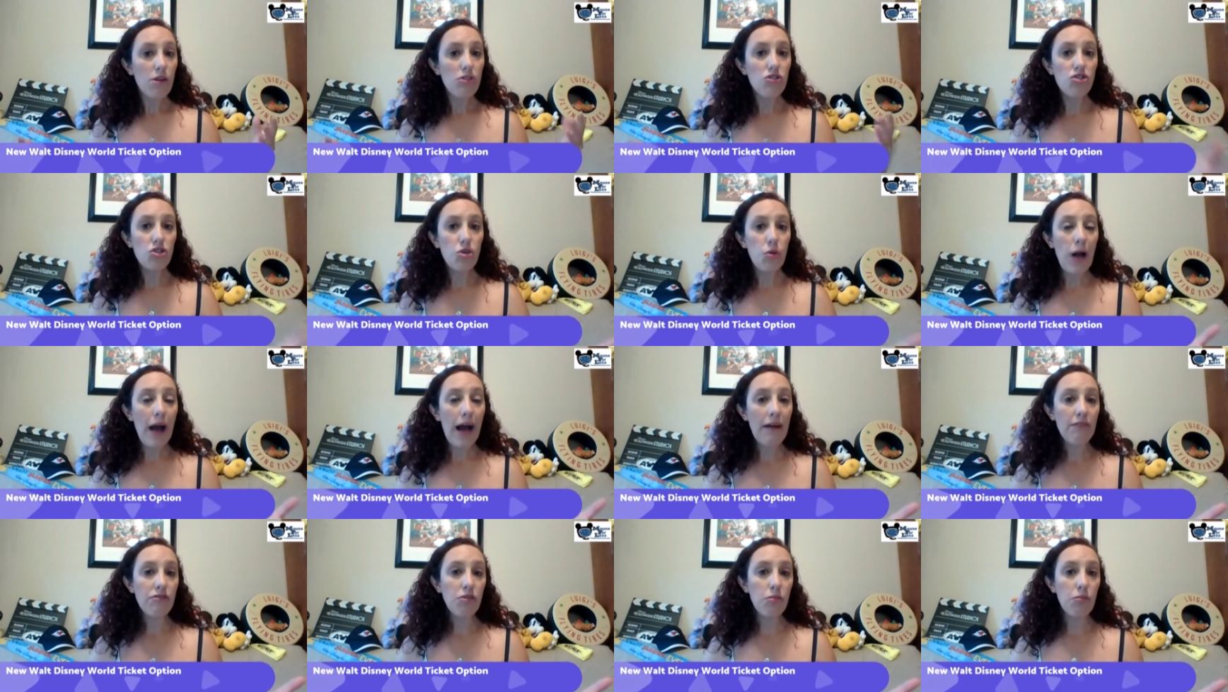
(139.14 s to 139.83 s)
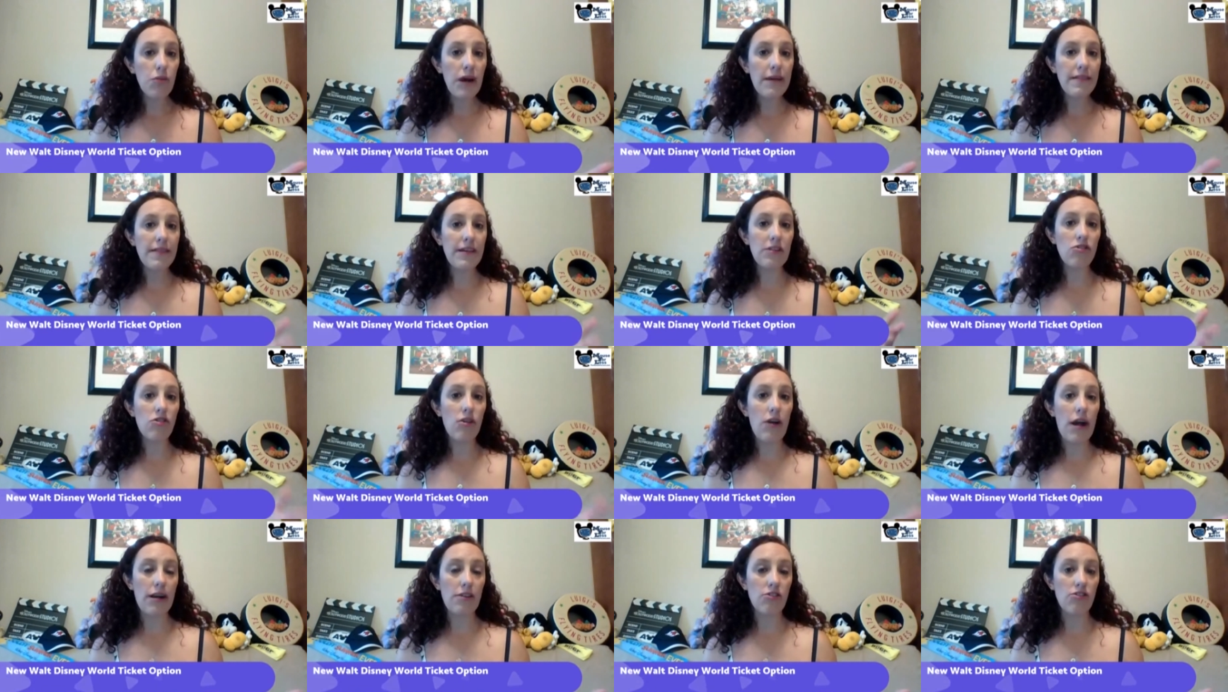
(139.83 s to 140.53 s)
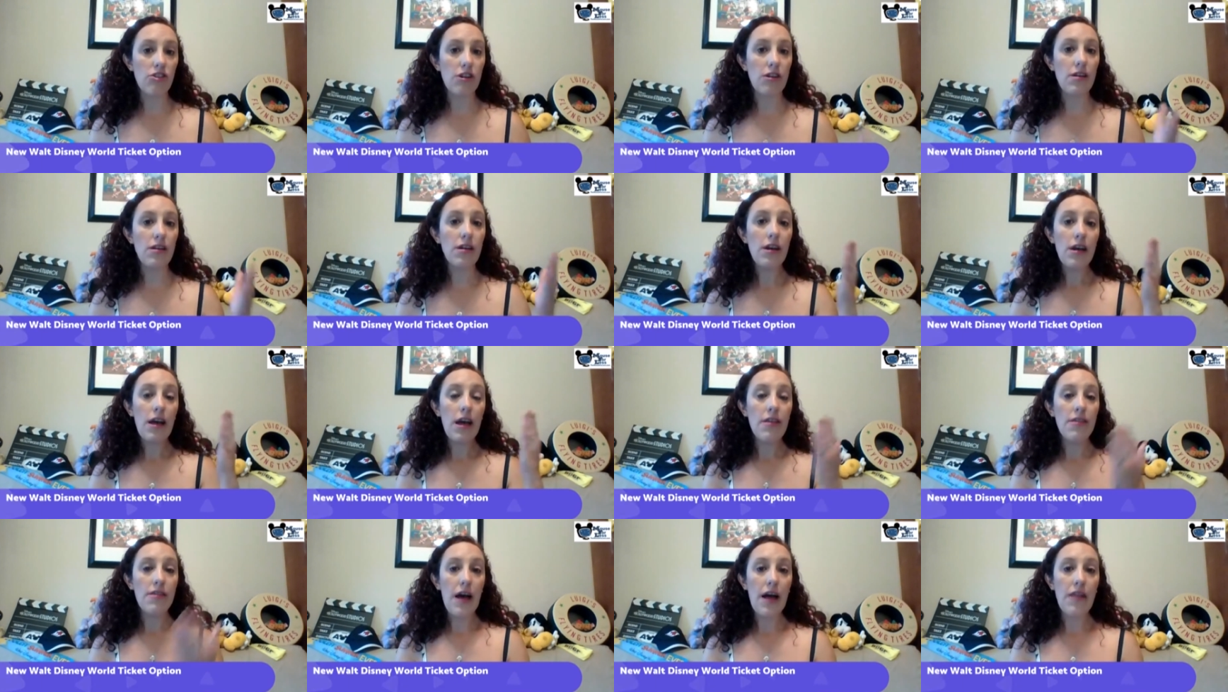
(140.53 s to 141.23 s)
So you have to ride the attraction
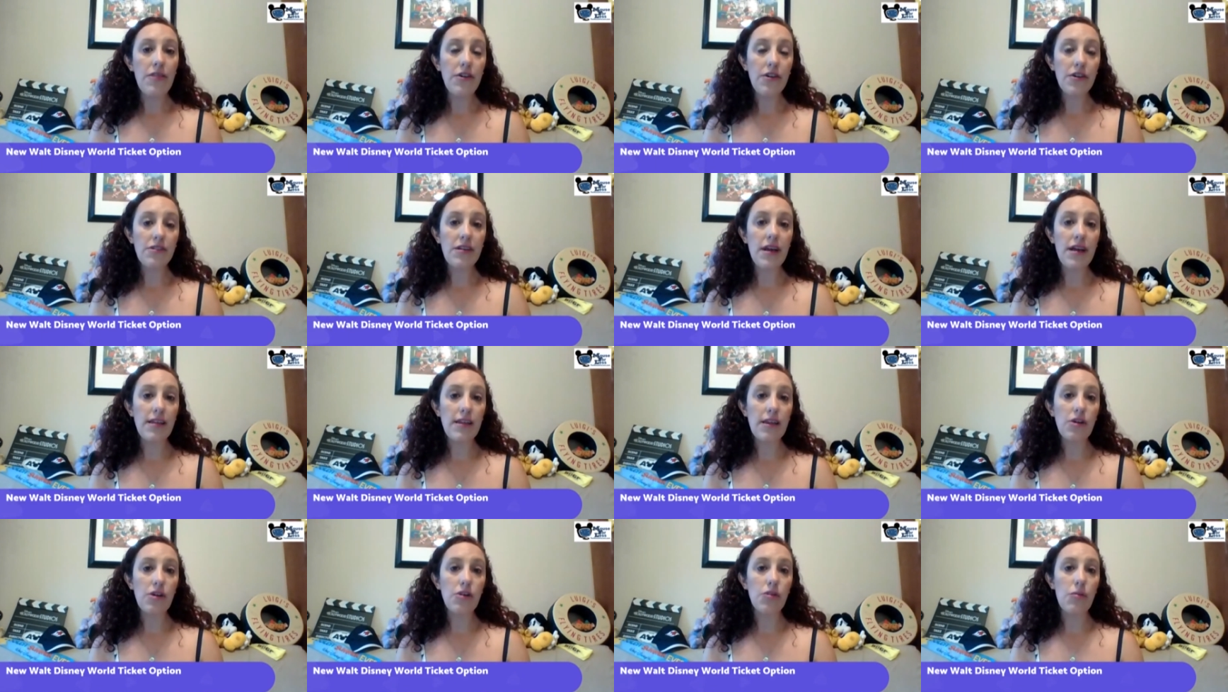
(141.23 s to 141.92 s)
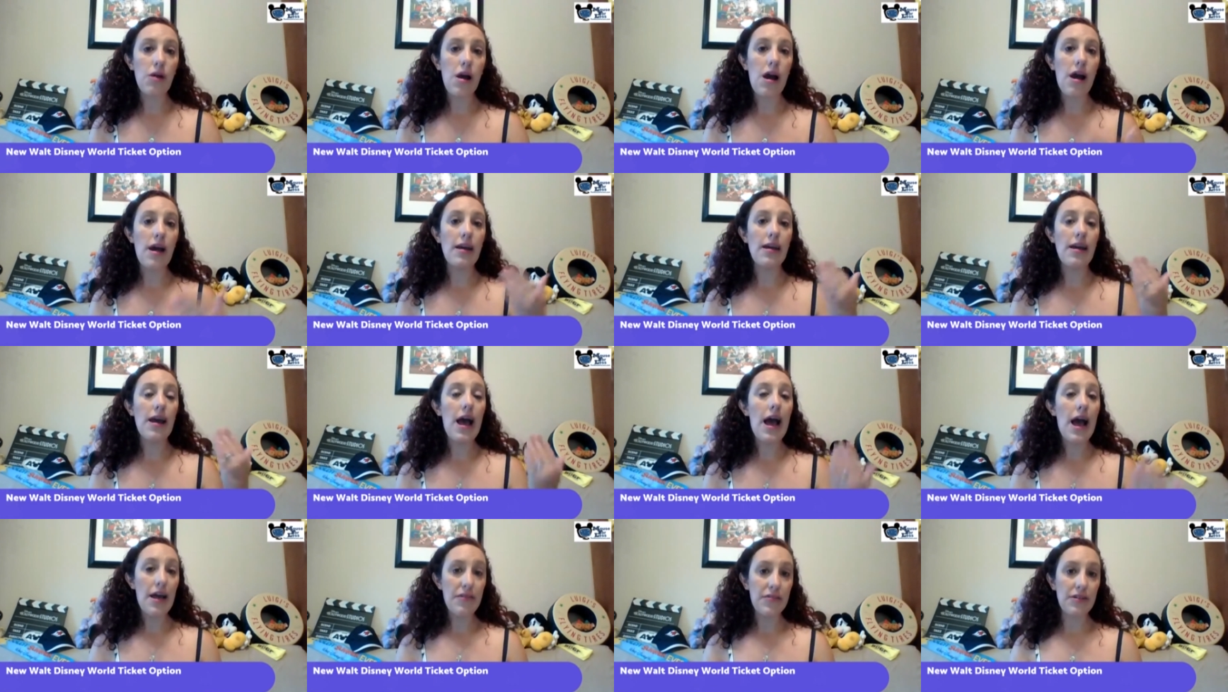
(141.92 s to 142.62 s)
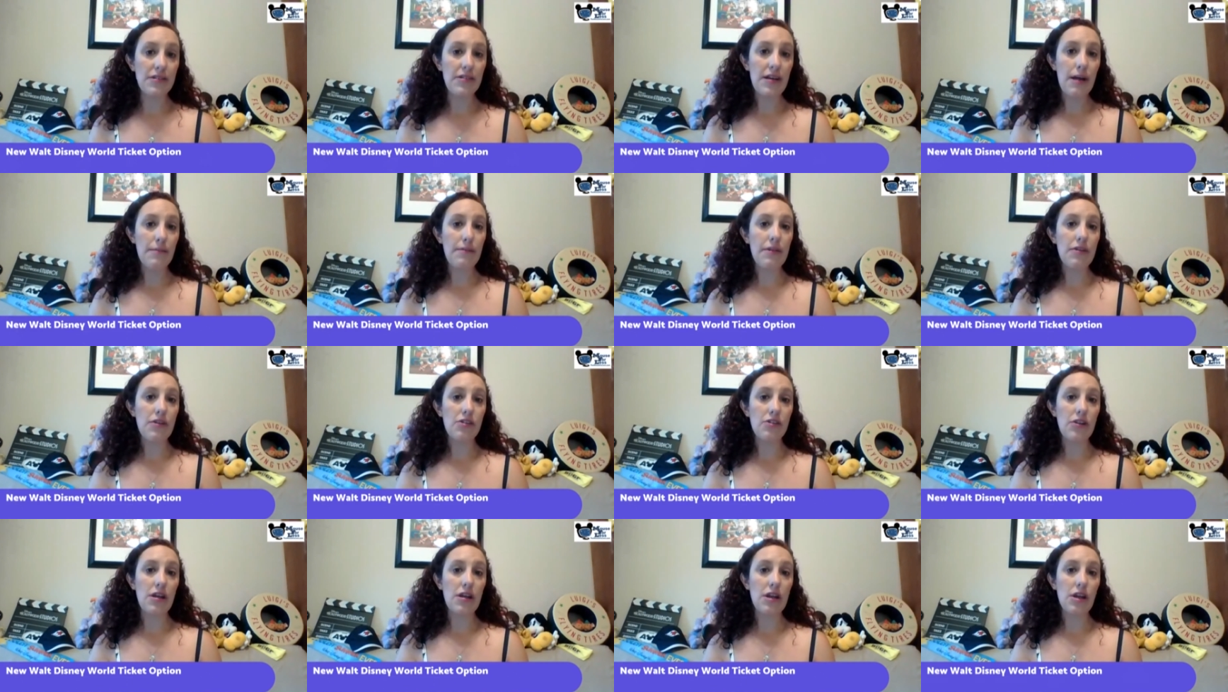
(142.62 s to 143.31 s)
that they're telling you to ride at the time that
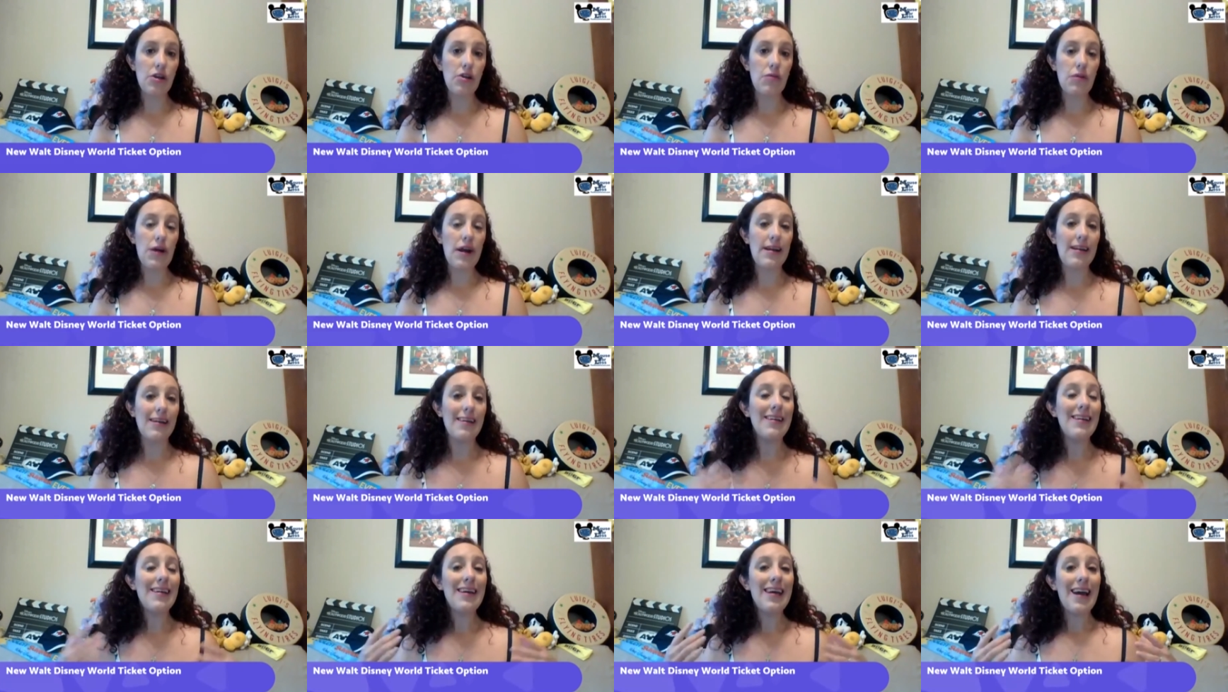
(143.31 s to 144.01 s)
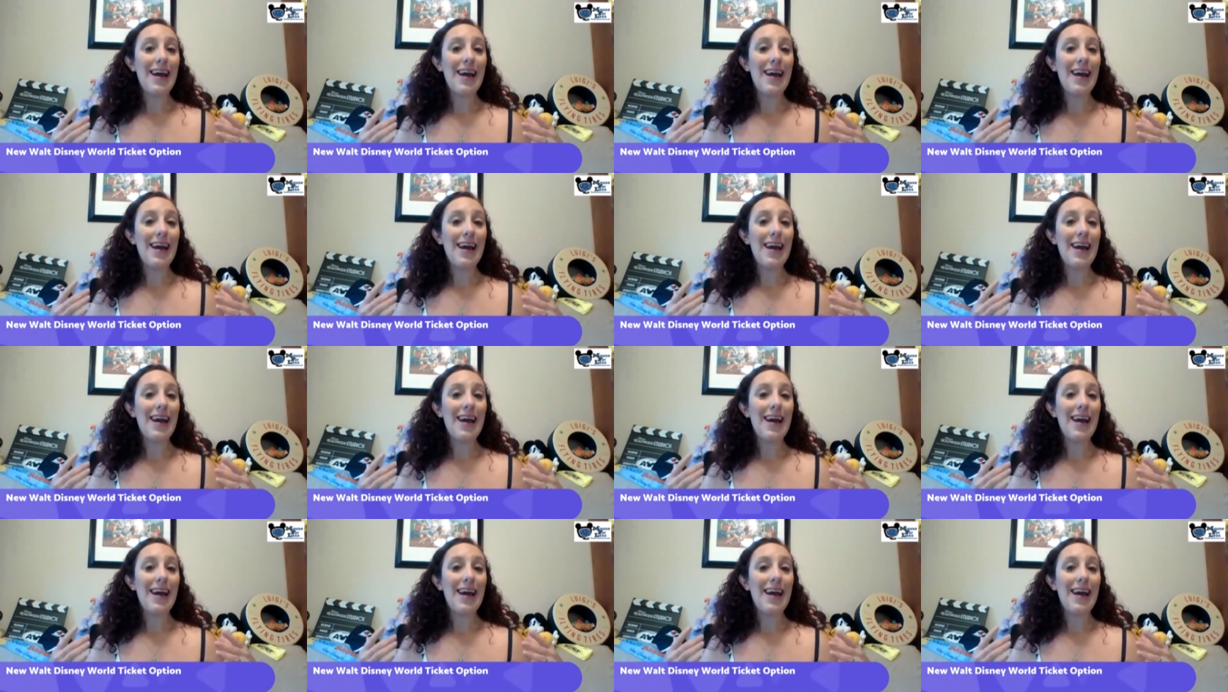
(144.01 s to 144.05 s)
they're telling you to ride it.